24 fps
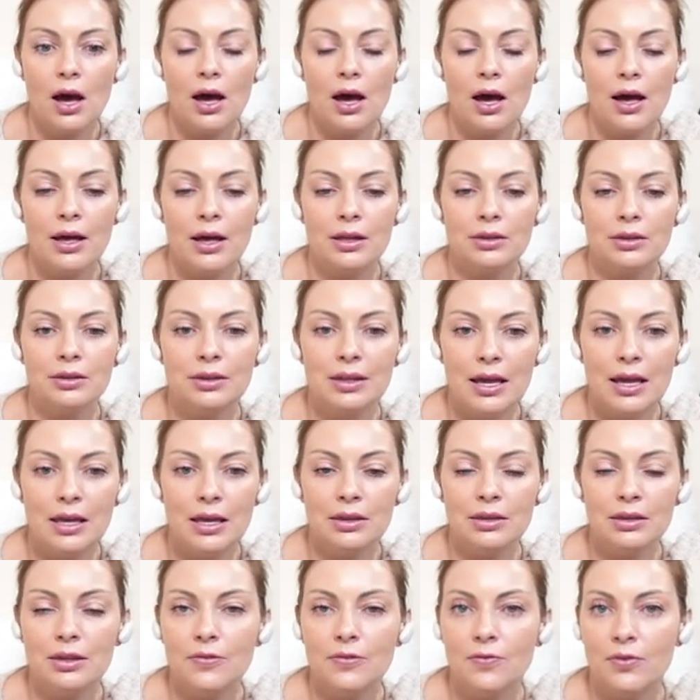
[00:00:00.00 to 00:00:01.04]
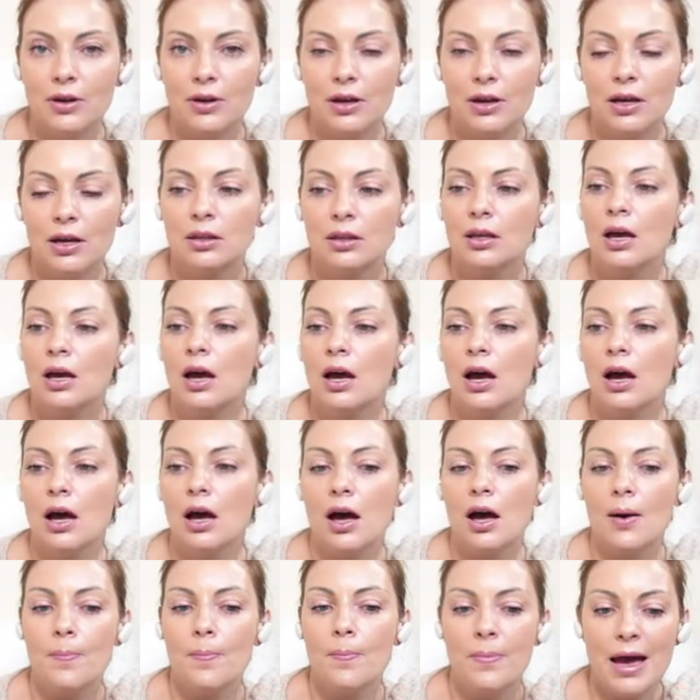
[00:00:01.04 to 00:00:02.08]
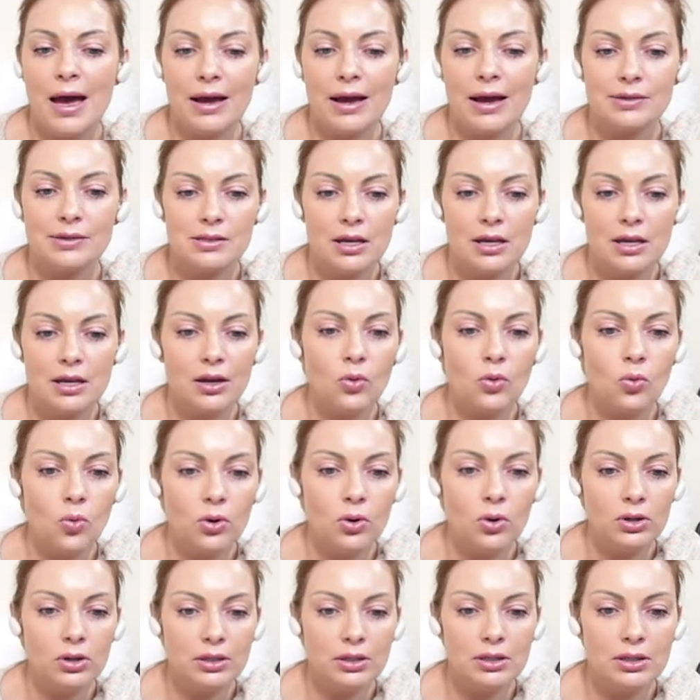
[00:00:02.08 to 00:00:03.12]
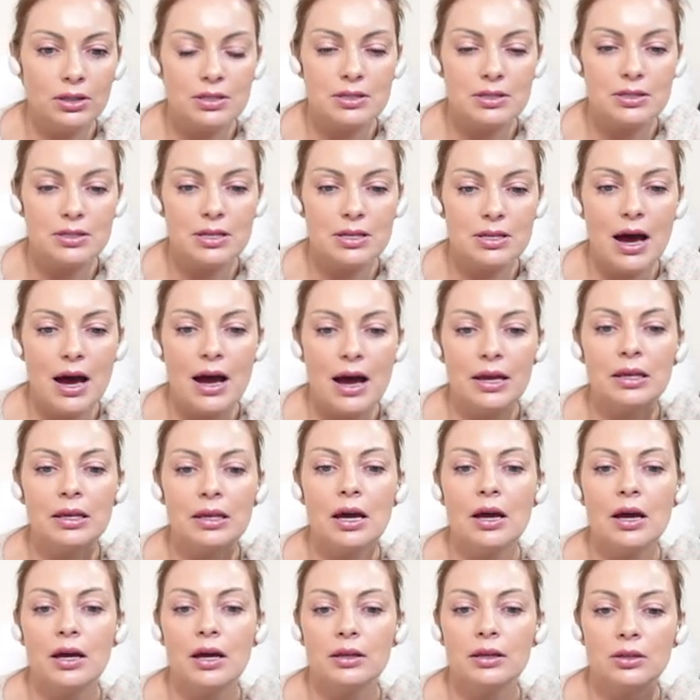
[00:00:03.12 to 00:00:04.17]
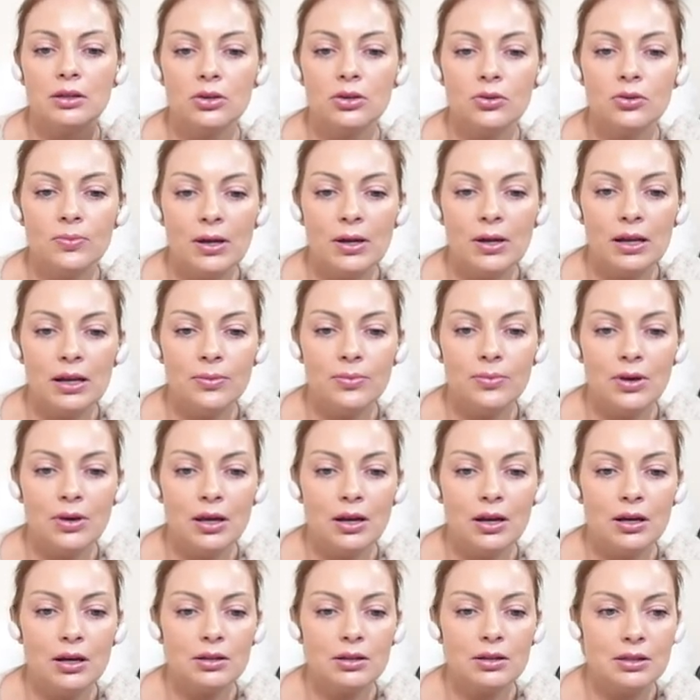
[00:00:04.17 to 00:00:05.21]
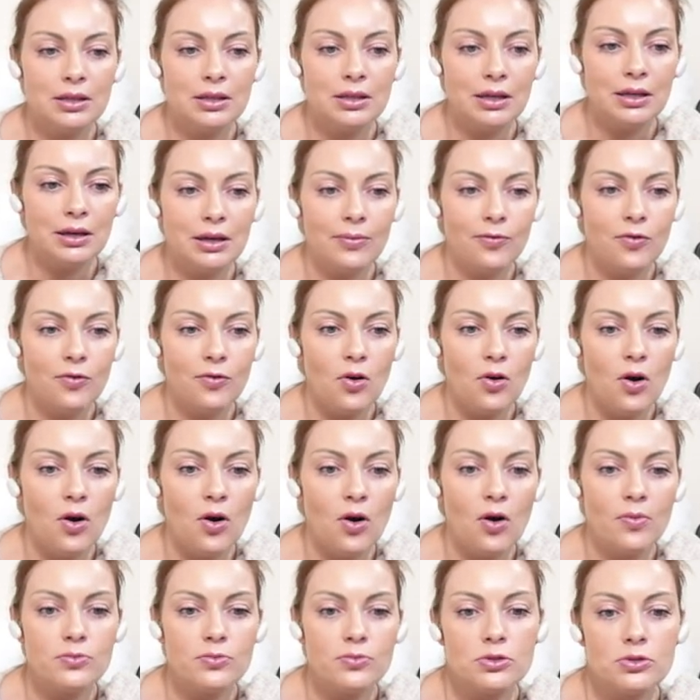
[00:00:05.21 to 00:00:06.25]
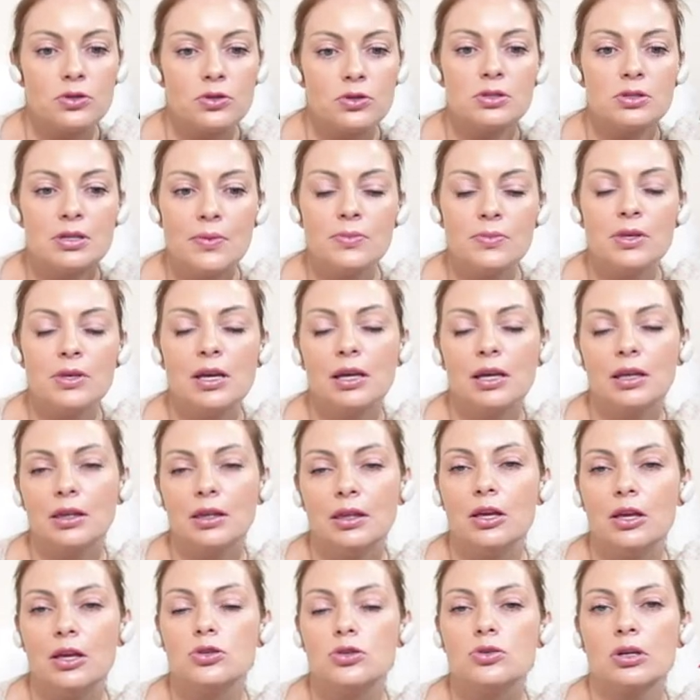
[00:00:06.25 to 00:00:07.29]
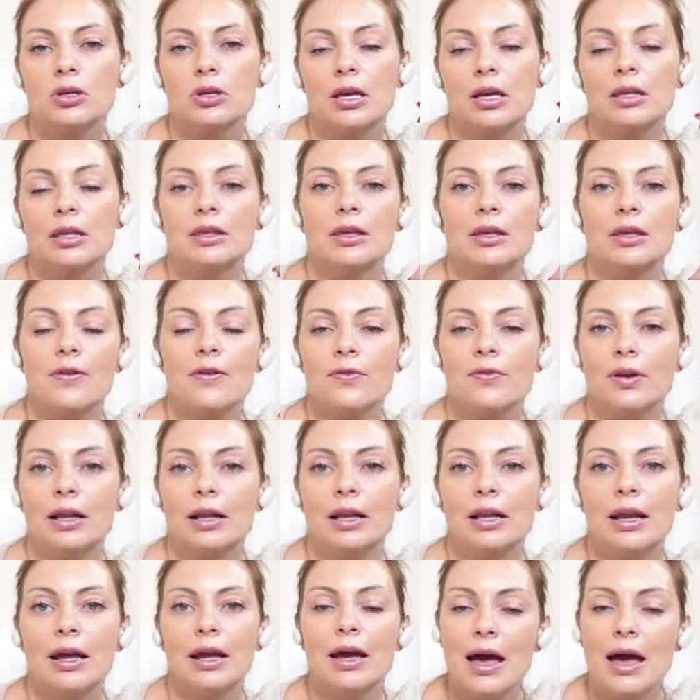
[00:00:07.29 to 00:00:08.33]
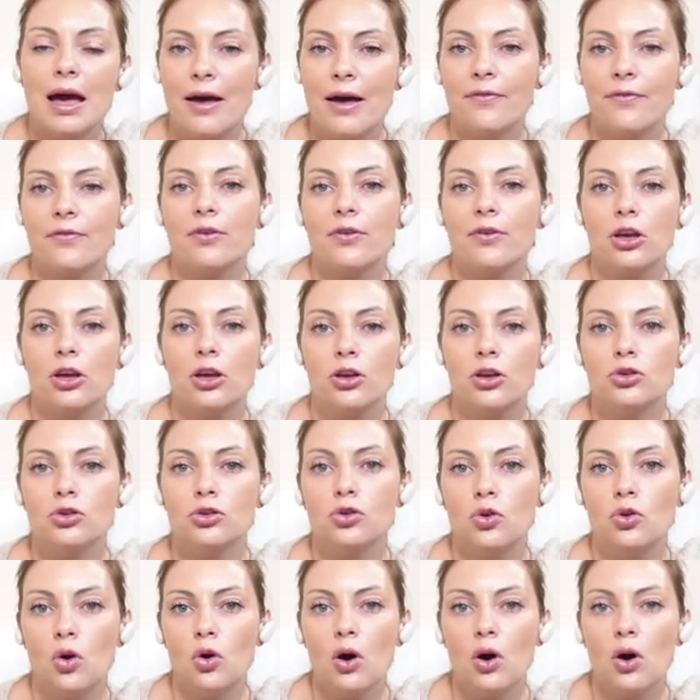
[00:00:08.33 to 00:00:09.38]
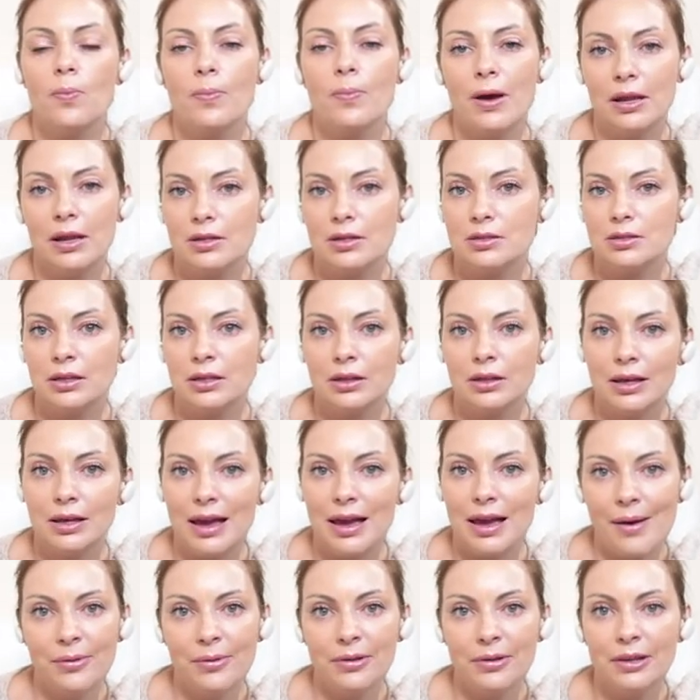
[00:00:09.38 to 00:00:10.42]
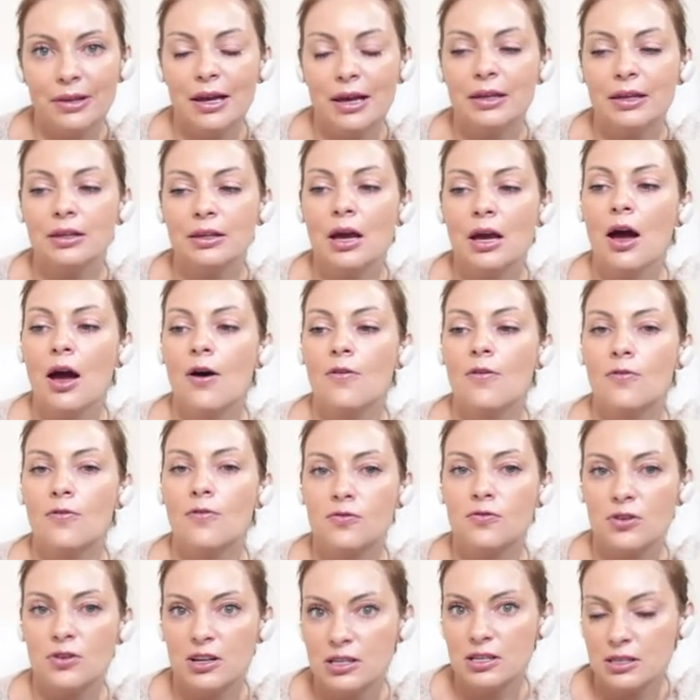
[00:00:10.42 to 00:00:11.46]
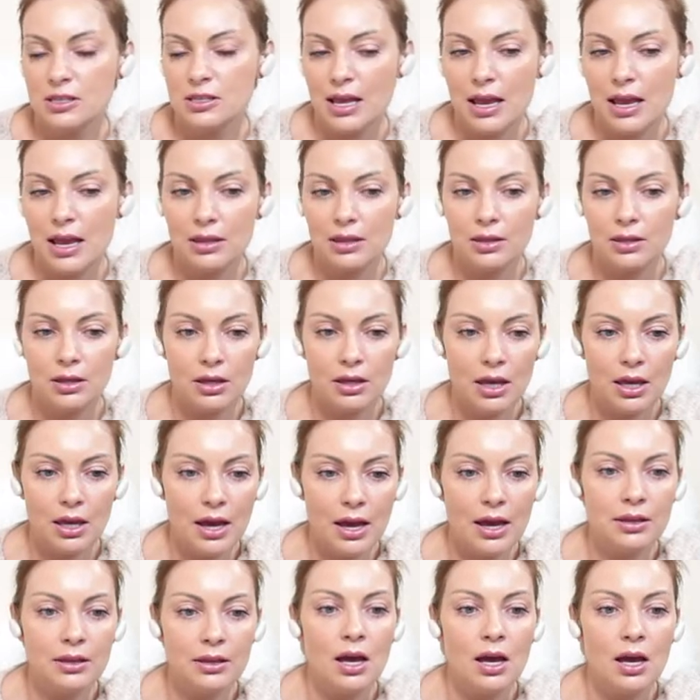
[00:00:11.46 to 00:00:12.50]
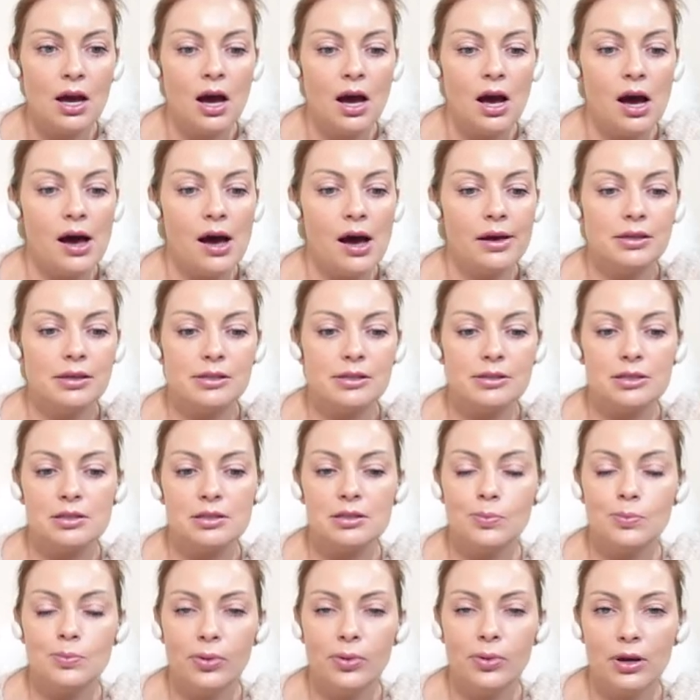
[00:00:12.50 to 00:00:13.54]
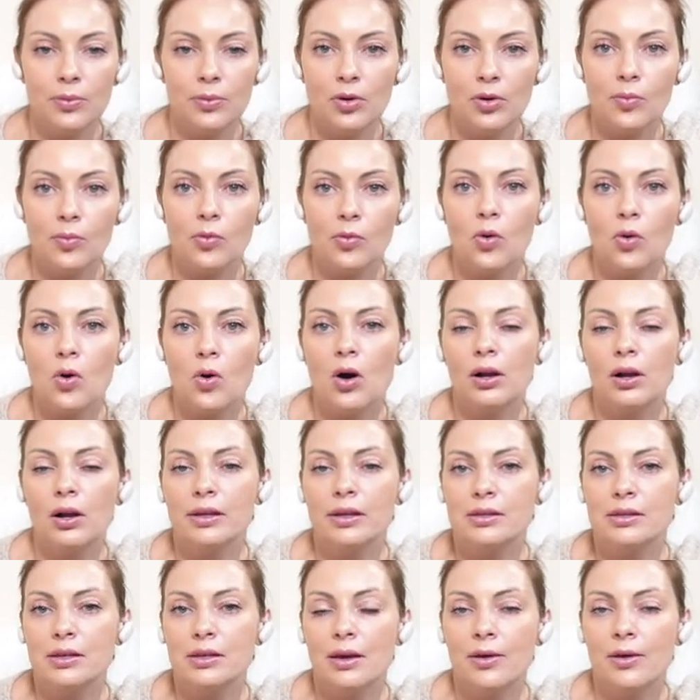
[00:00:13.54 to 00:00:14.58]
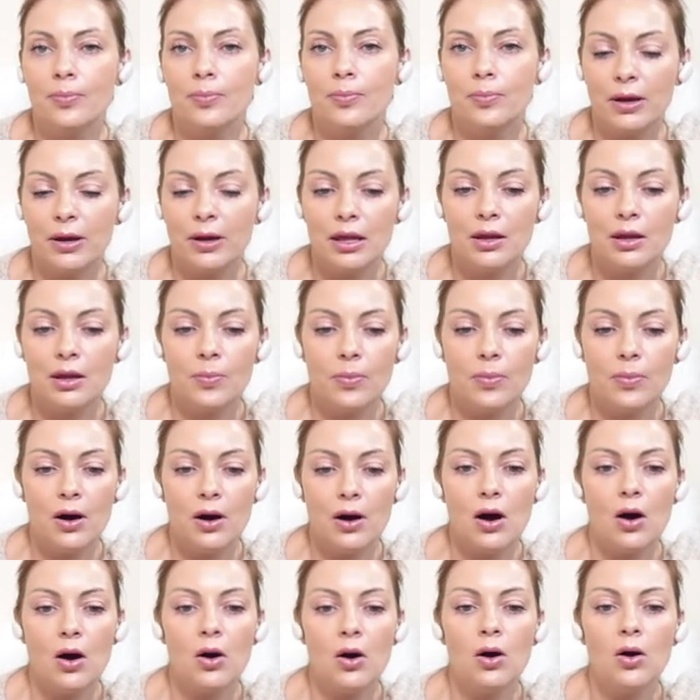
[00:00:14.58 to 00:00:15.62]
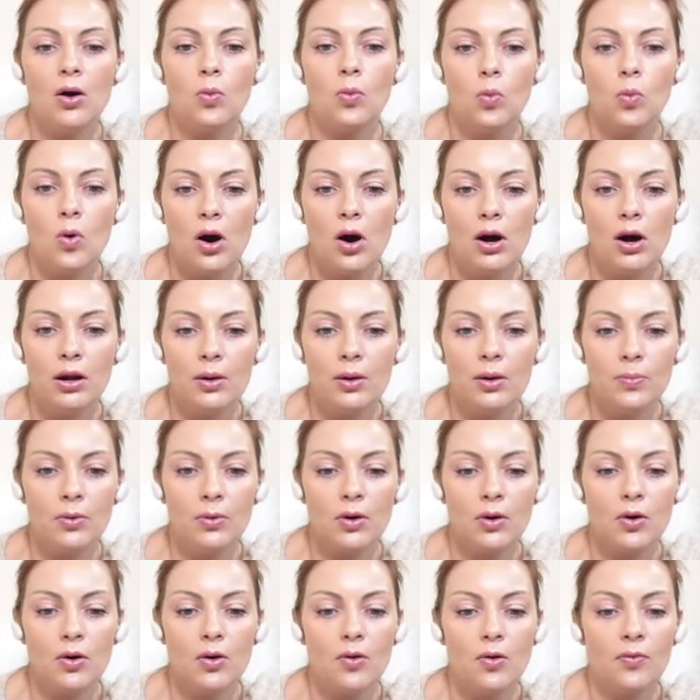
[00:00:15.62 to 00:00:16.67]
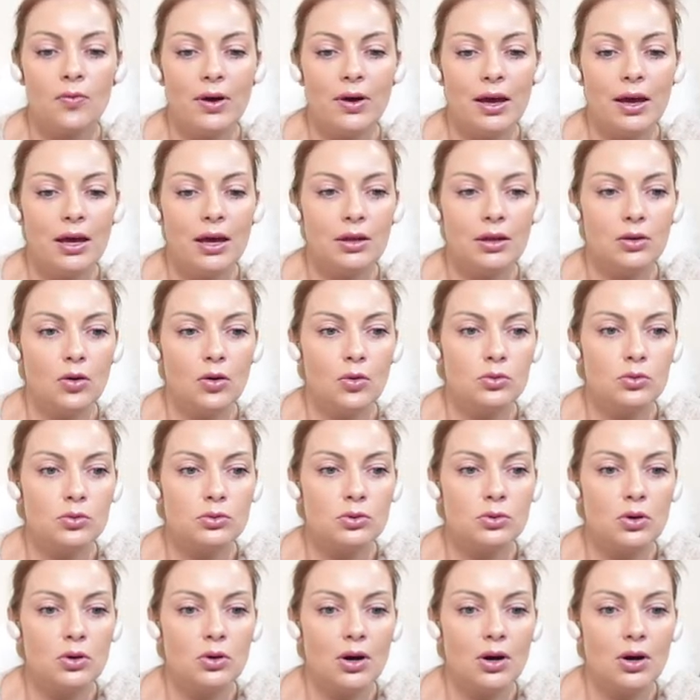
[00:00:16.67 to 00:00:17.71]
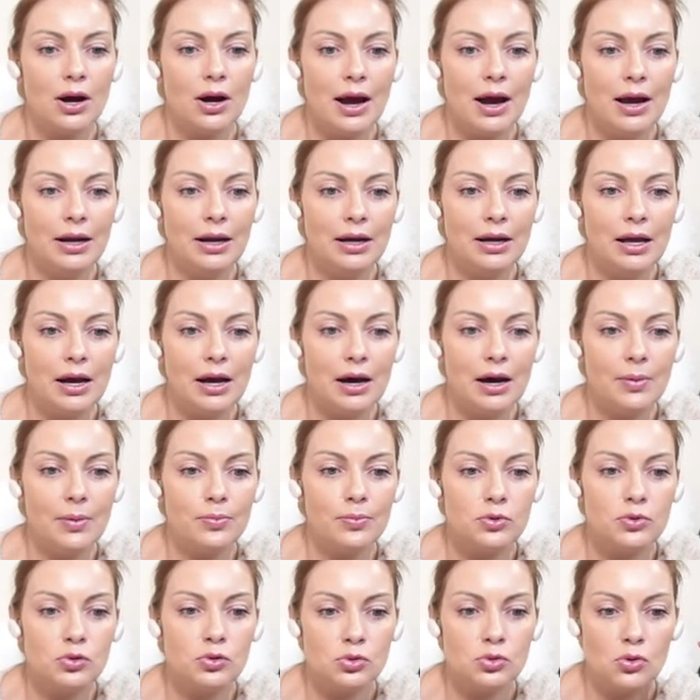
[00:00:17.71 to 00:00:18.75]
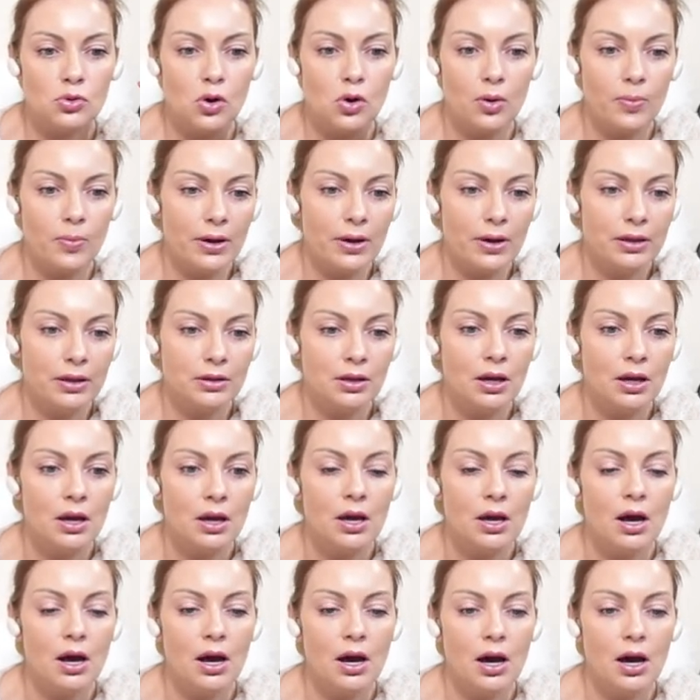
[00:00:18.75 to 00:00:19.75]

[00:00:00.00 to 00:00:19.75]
Uh, ten different uh, packs and put it inside two millimeter thick foams or something that you can definitely have in your medicine cabinet, first aid kit. Uh, this is premium quality, breathable, waterproof, and also highly absorbent.